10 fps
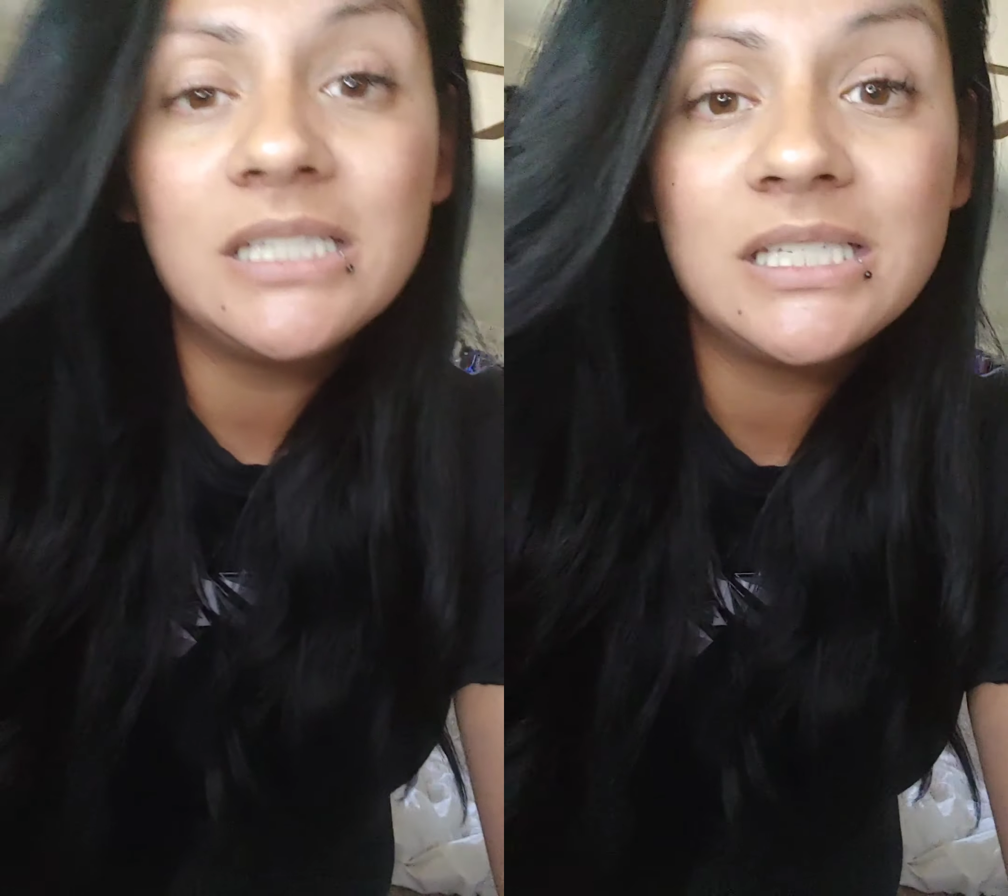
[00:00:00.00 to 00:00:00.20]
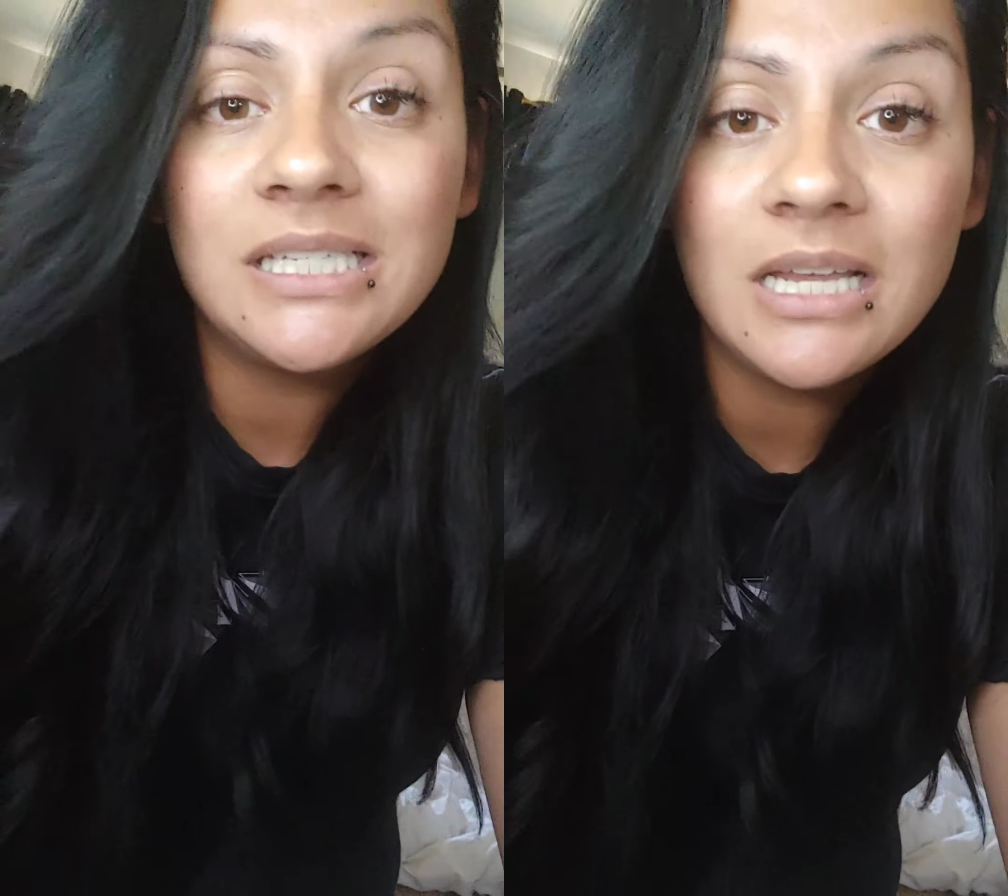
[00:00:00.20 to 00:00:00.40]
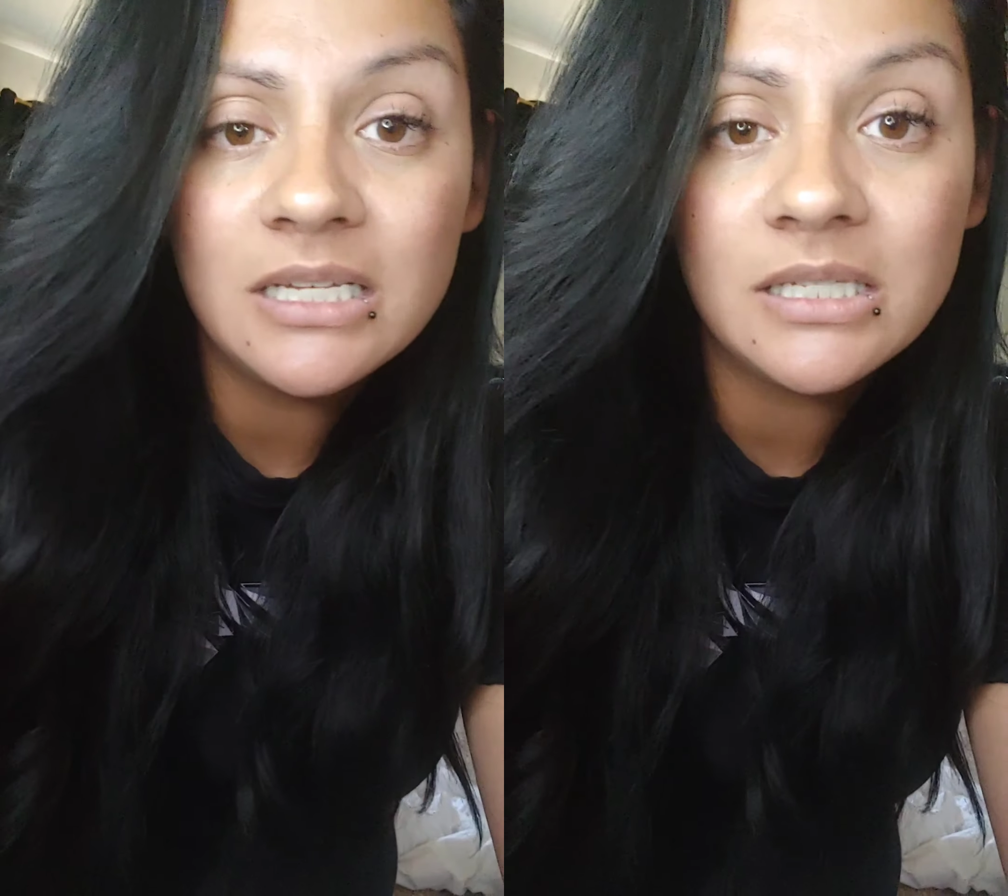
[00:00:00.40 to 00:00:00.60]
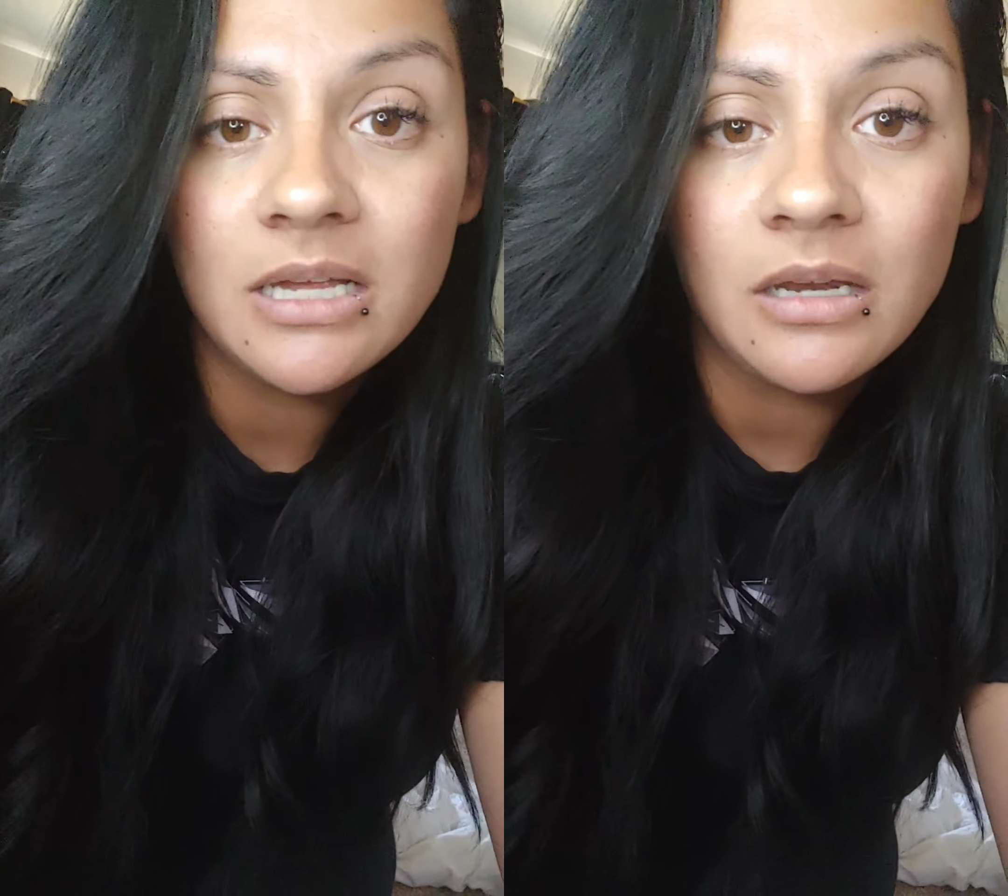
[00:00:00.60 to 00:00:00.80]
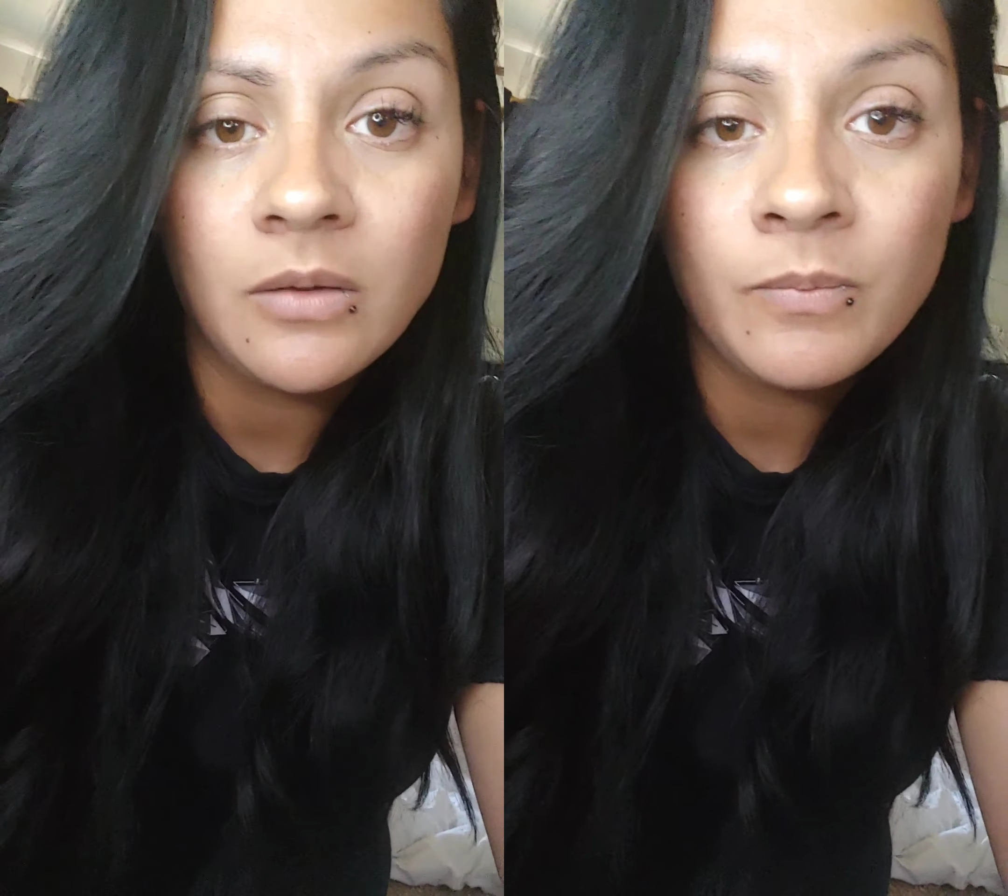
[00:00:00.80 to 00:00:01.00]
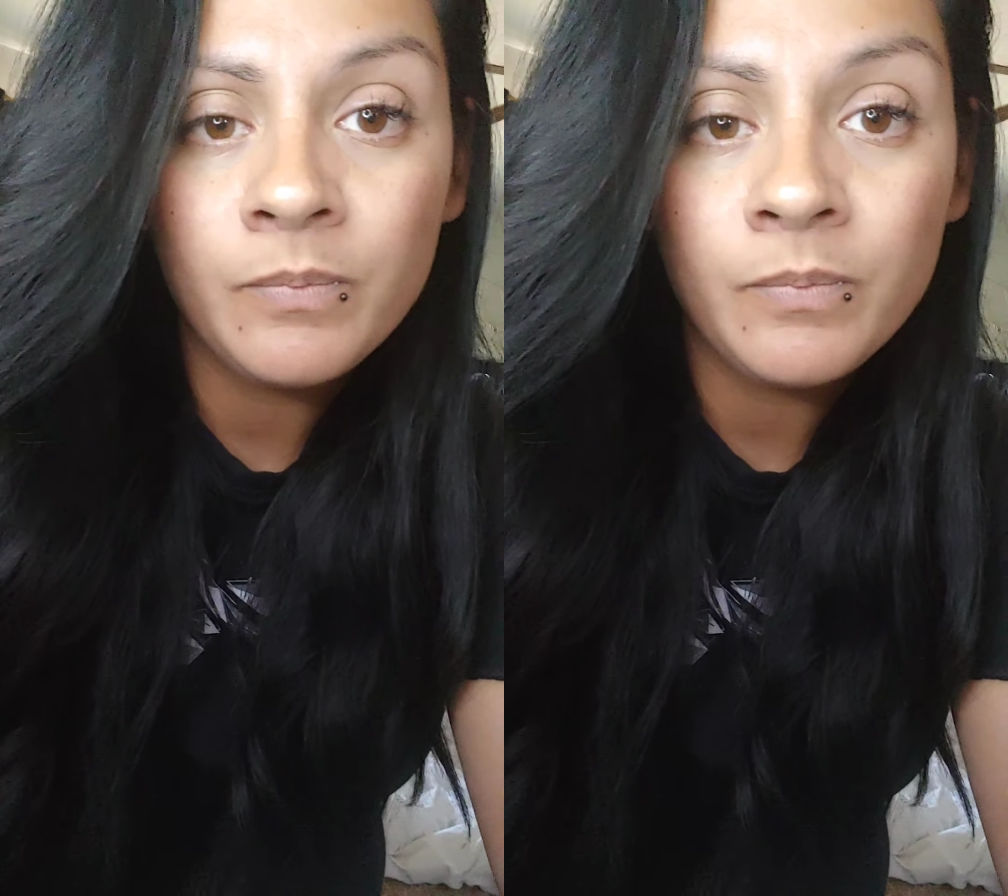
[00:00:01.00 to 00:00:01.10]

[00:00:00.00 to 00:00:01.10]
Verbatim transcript: citizen